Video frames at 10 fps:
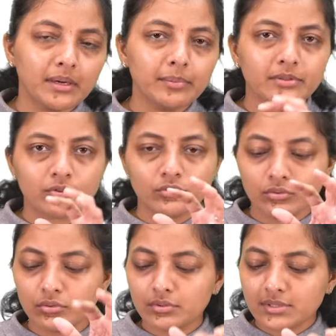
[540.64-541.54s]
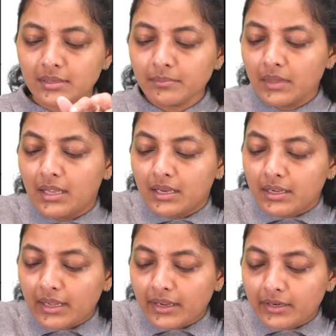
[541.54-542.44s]
up to some
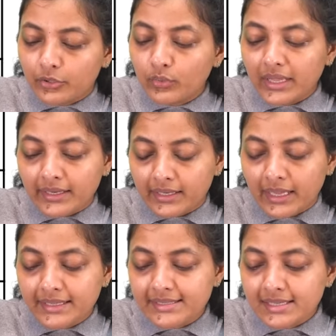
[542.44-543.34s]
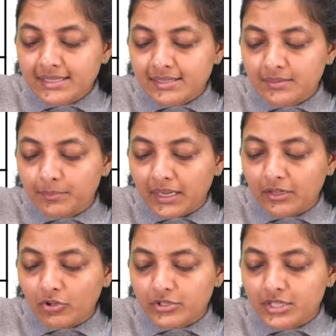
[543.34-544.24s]
uh, to access
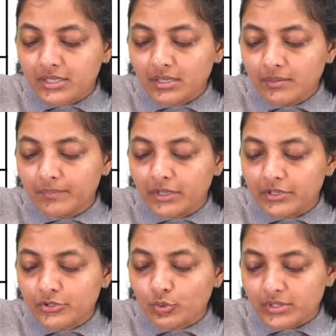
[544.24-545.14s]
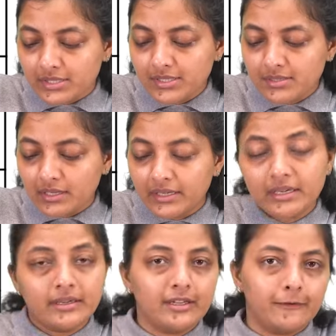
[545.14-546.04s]
biological resources in
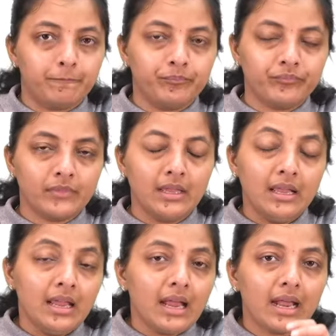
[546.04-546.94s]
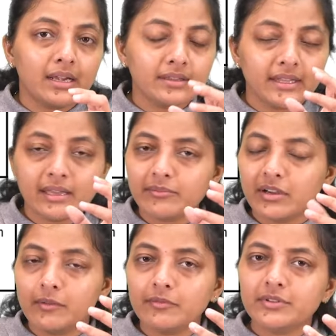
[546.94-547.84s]
India. And they have
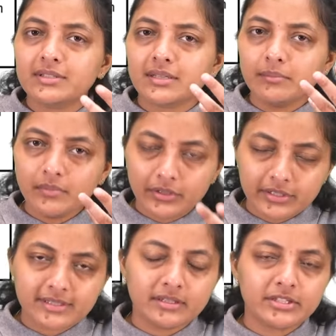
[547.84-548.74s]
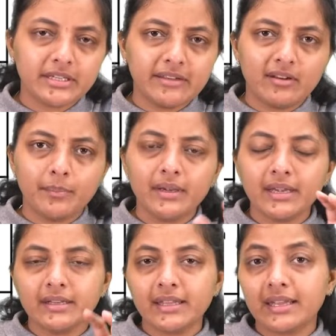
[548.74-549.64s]
come up with some research and development,
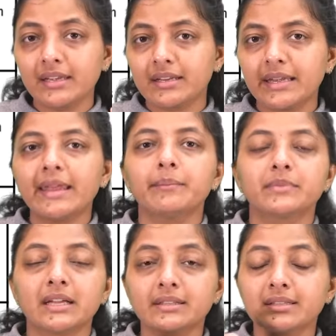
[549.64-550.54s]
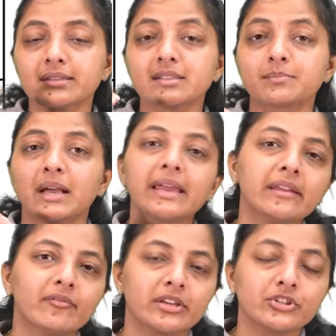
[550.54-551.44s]
and they can claim that this is my
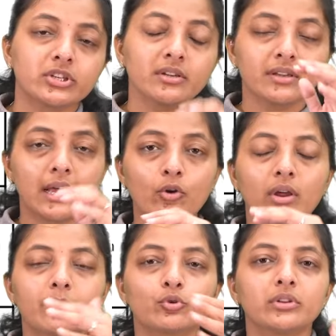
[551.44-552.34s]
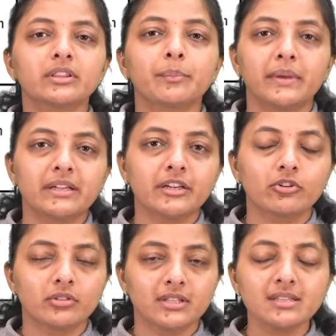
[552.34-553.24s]
invention. Now I am doing the patent
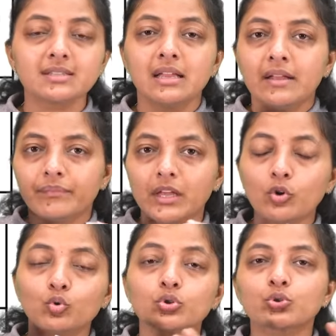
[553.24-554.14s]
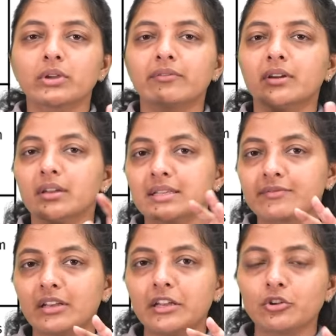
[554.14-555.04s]
on this. Now whosoever is
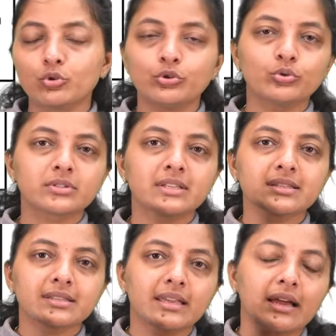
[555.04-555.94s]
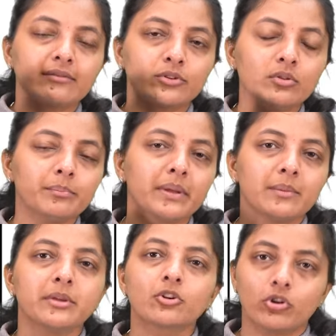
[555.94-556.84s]
willing to use this, they have to pay
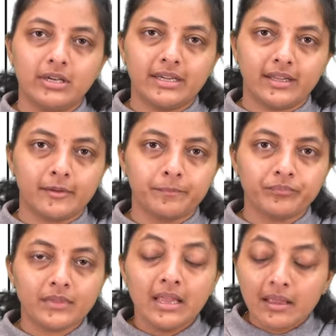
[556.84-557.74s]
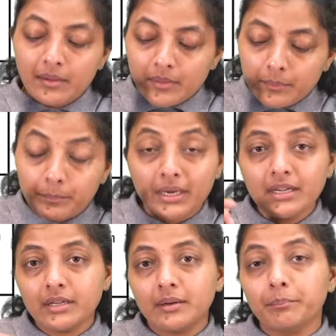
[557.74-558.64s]
me royalty.
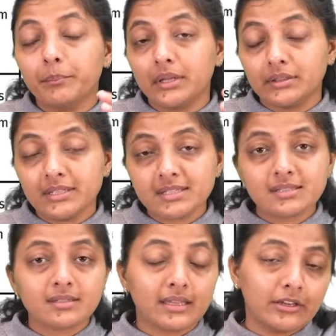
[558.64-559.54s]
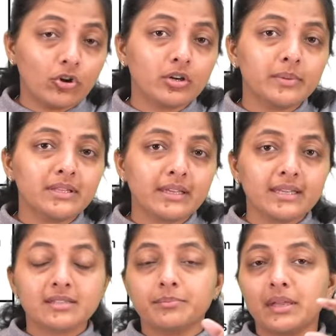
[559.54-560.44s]
But this cannot be the
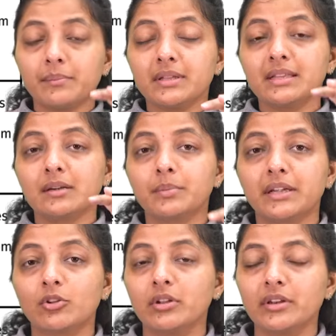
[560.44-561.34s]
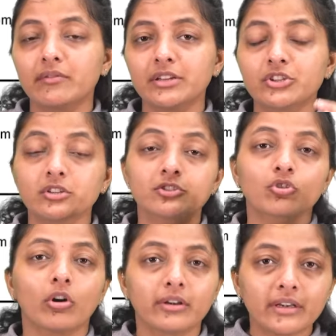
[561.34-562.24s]
case. Maybe that particular invention is
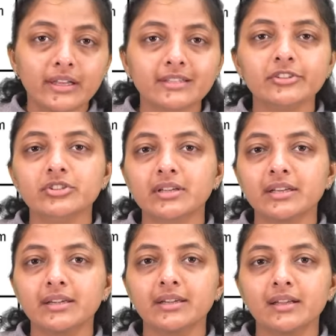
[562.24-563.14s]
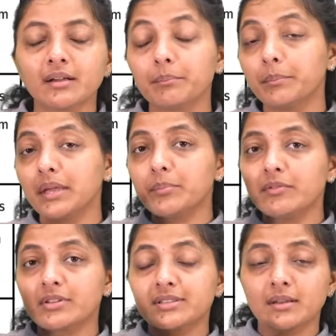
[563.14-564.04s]
already existing in India. Maybe
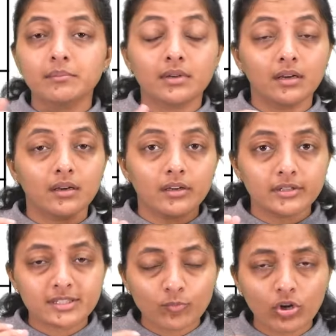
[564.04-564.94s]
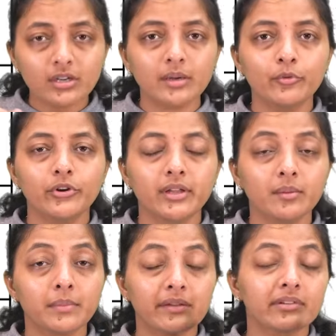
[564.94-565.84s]
with some uh, small community,
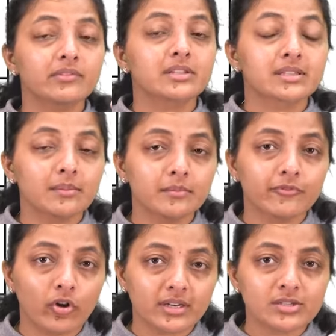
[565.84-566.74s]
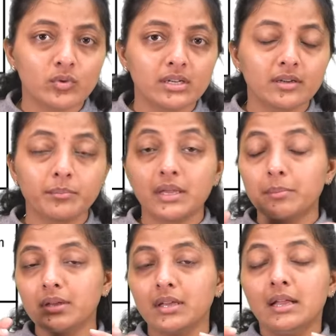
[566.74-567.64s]
maybe with some forest dweller,
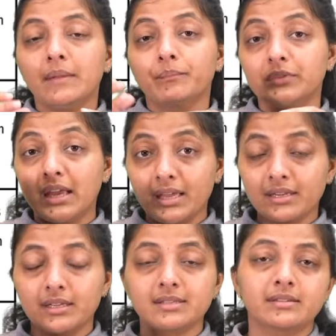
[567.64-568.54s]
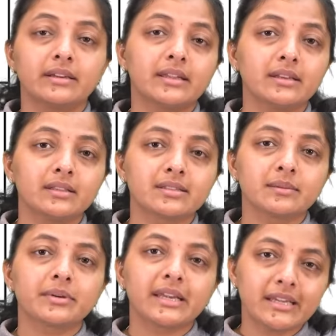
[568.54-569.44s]
maybe there is written in
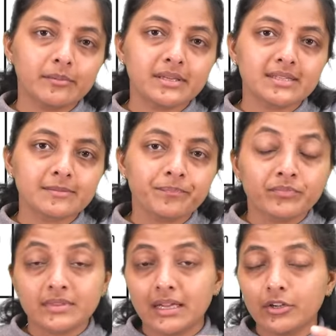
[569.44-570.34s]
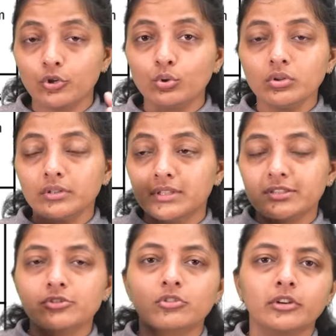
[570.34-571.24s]
some database that no,
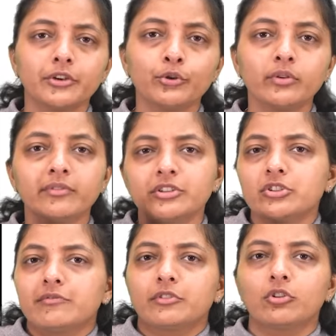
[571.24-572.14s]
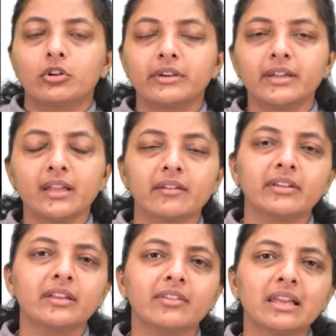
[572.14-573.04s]
this is not a new invention. We already are
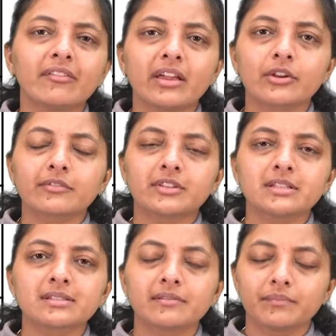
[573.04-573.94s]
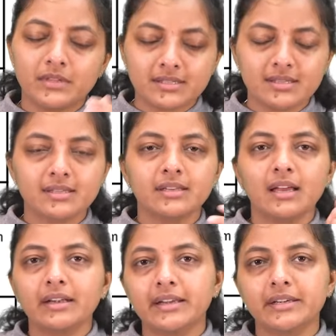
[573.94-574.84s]
very well aware of this. This is in
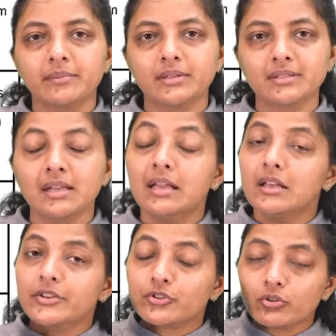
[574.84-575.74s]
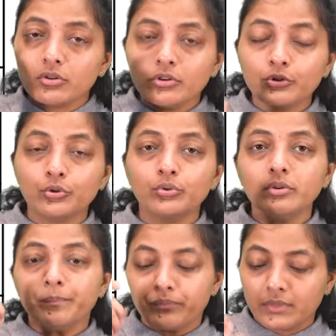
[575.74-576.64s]
our database. So to